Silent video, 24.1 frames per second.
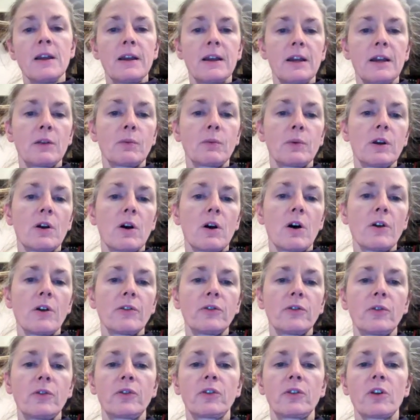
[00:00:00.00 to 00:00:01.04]
And we
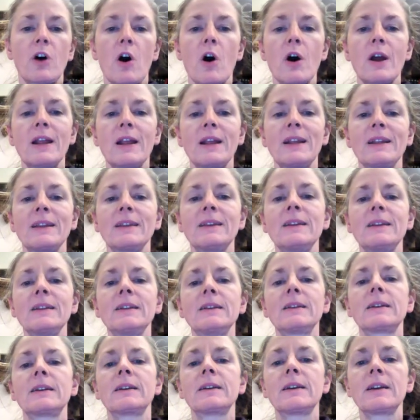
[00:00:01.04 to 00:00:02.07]
also saw it in
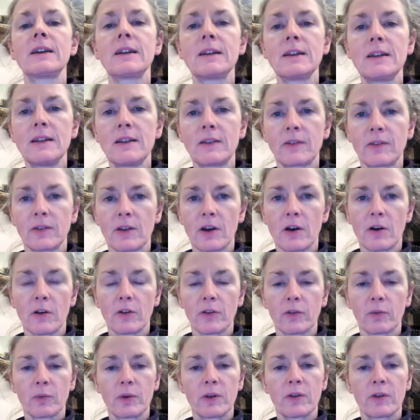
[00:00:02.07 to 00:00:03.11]
the kidney
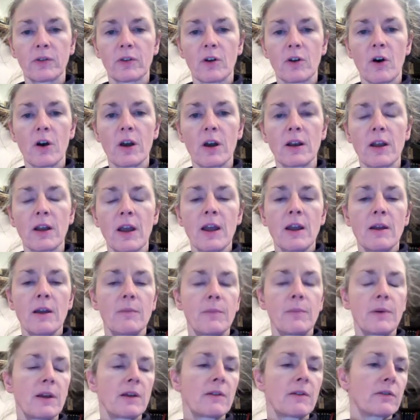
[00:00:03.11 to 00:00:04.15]
cells. We saw it
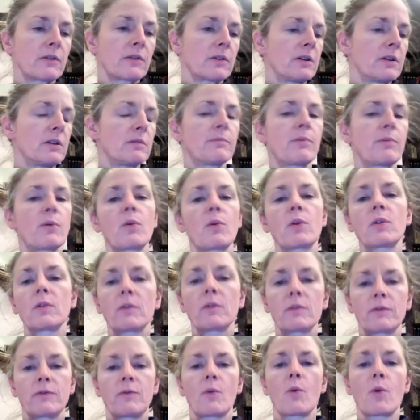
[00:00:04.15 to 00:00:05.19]
being very
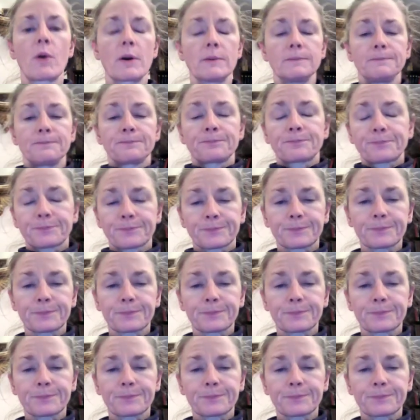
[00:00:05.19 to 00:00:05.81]
important for